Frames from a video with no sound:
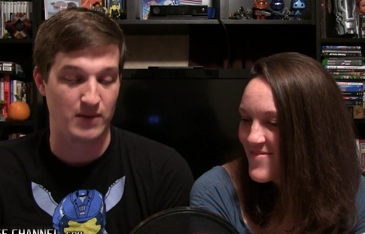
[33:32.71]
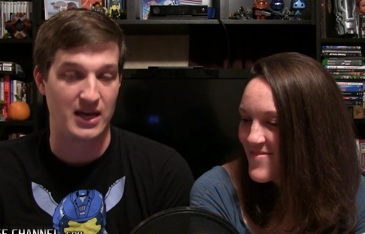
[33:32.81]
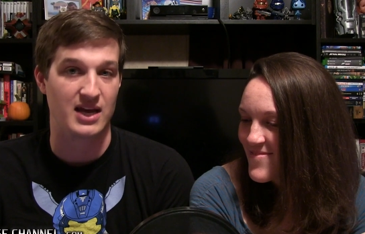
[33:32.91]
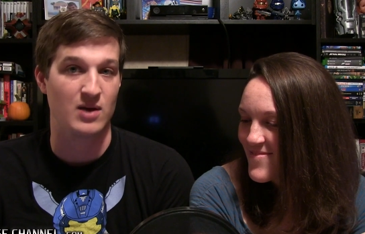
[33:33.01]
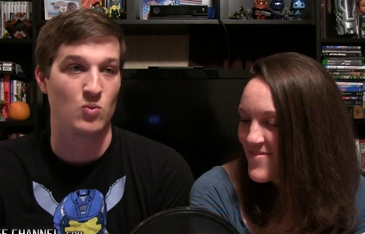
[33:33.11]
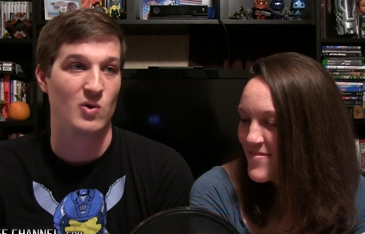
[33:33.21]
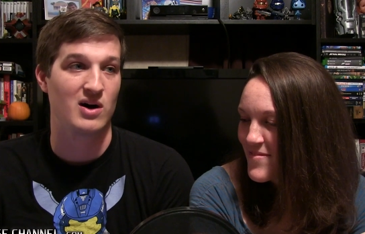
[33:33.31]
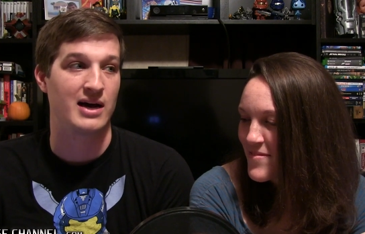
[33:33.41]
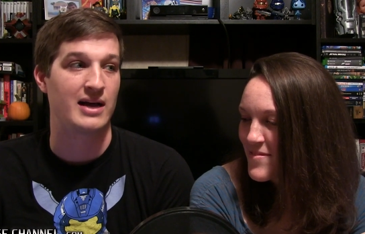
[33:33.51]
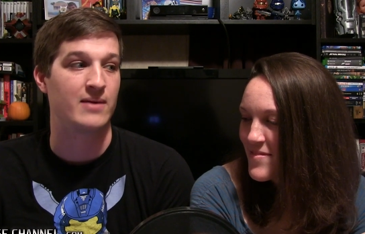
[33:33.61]
Speaker 1: make and
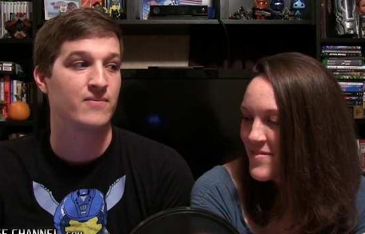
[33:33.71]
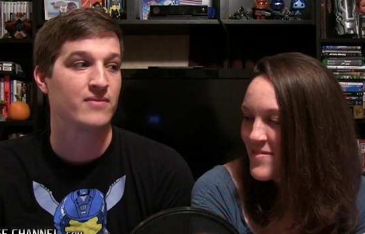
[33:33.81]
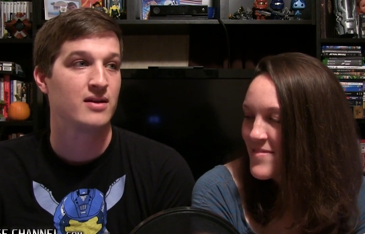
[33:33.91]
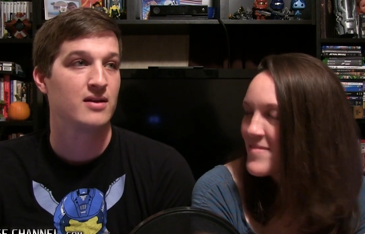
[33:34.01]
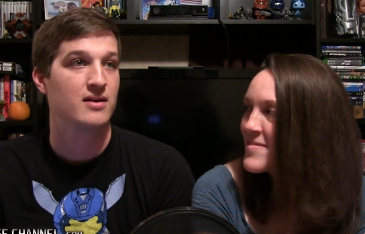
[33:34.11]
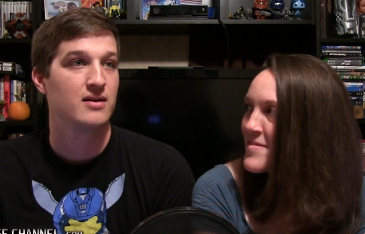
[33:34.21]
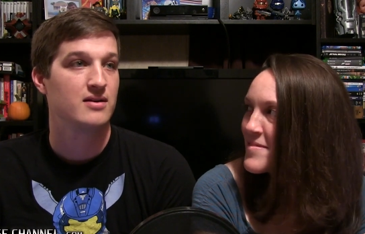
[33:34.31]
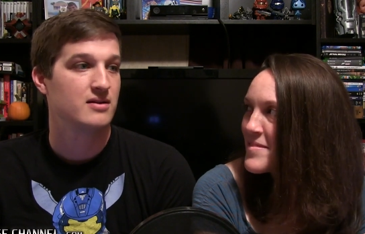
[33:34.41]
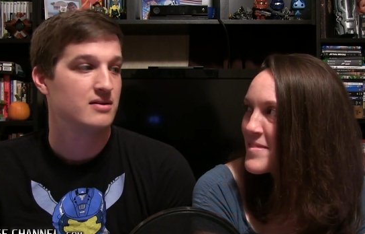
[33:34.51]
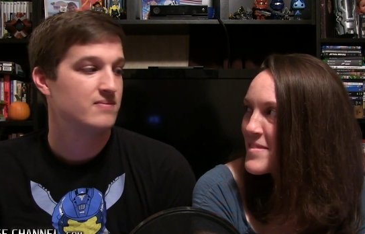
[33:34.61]
why?
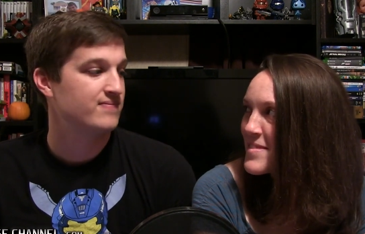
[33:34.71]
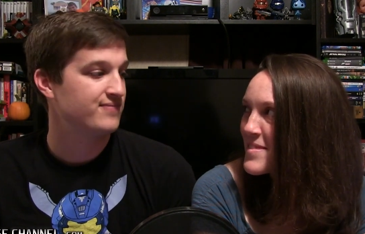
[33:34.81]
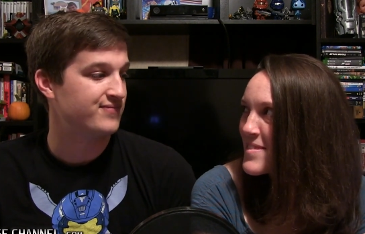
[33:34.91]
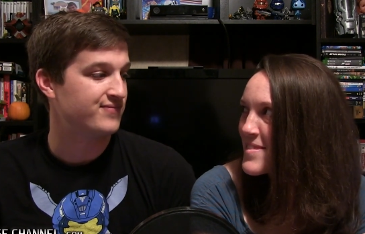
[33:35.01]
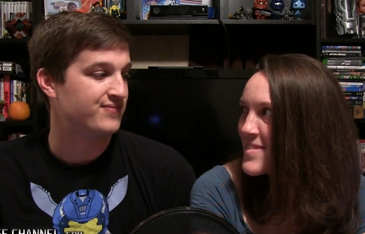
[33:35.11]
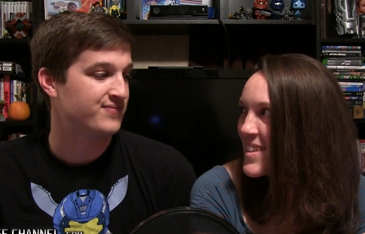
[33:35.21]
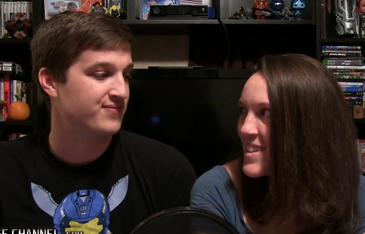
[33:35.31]
Hmm,